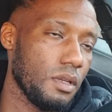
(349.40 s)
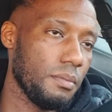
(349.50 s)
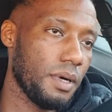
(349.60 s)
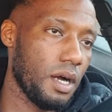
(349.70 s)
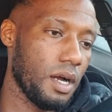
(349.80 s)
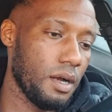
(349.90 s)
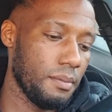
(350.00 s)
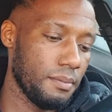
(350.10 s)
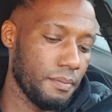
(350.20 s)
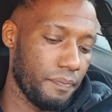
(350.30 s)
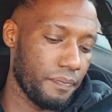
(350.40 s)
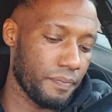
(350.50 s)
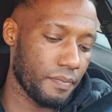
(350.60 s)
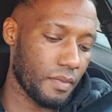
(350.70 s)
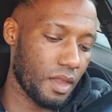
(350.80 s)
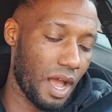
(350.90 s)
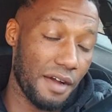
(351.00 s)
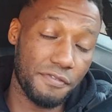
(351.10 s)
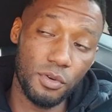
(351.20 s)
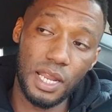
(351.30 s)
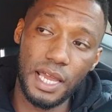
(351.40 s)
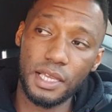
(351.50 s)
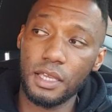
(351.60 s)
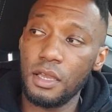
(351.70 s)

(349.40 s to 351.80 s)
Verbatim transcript: But um, yeah, I feel like